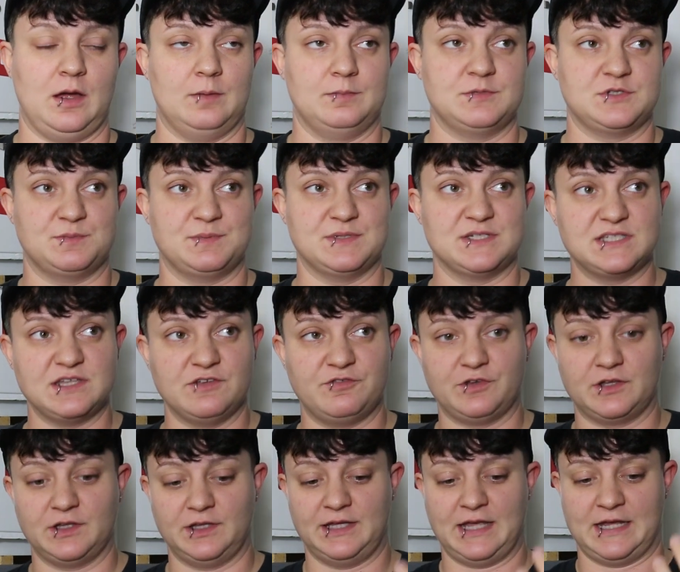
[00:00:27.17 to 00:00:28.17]

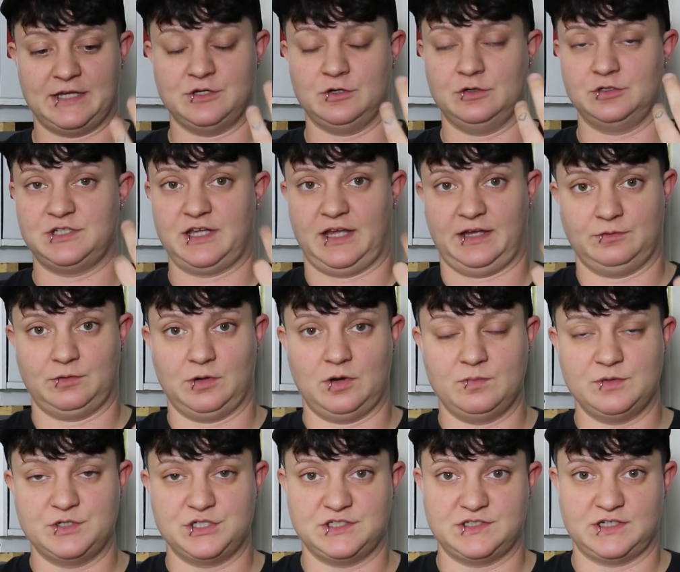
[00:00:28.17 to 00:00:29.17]
Specifically, I know
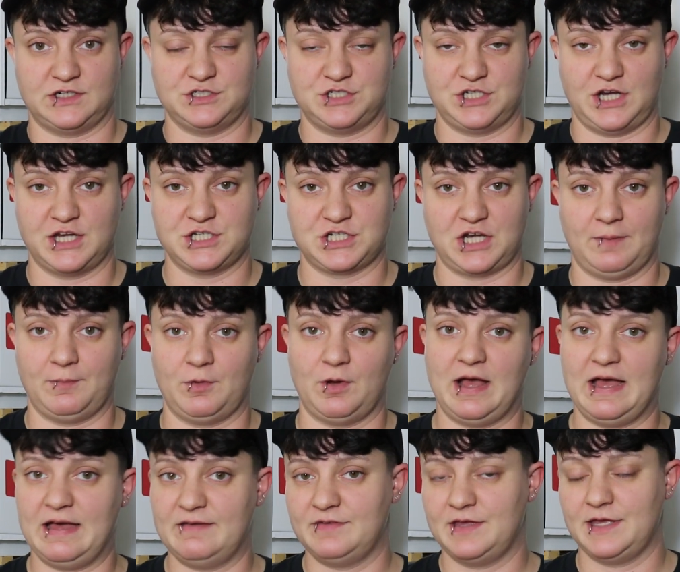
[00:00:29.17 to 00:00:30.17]
Tyrone, which is our JHR
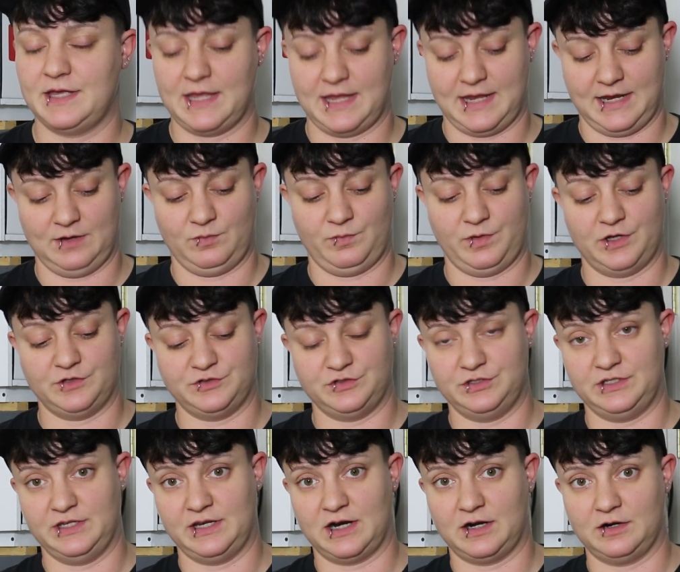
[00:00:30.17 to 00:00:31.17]
Mojave, and we also
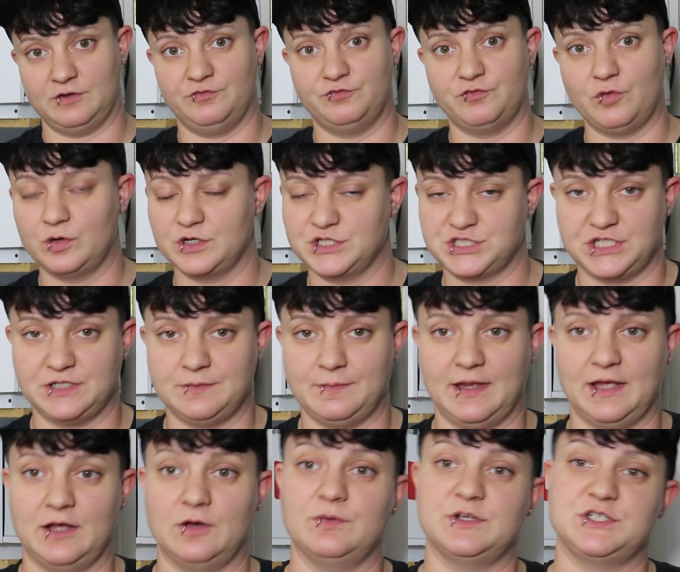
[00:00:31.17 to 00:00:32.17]
did our 4-gene
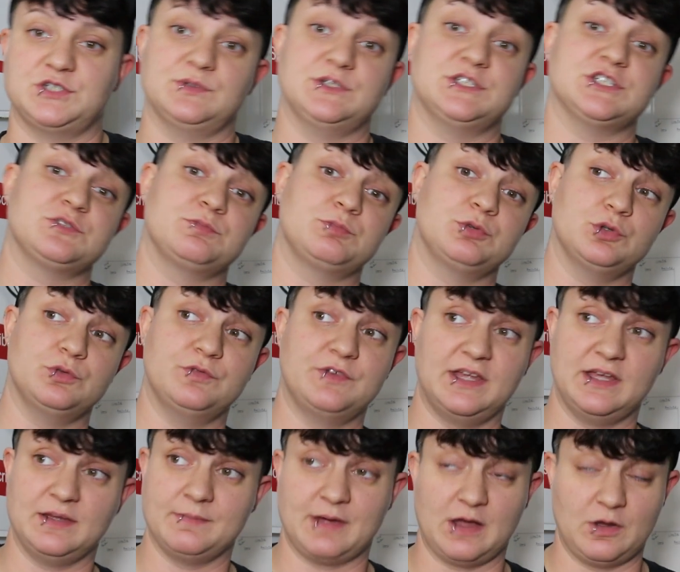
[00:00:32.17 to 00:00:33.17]
male, which we just proved
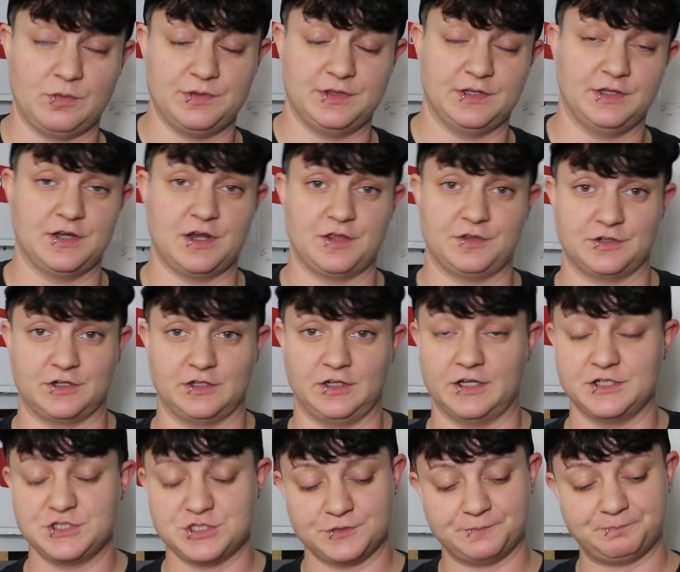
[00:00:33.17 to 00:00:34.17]
him out with another
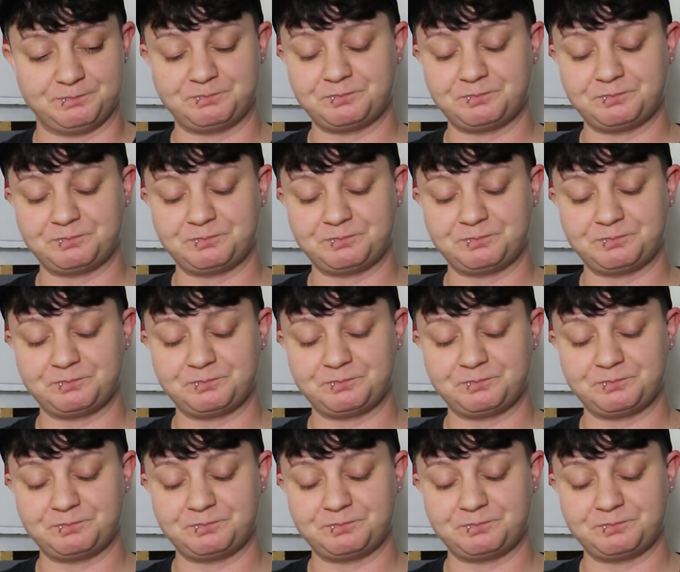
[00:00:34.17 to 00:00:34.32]
clutch.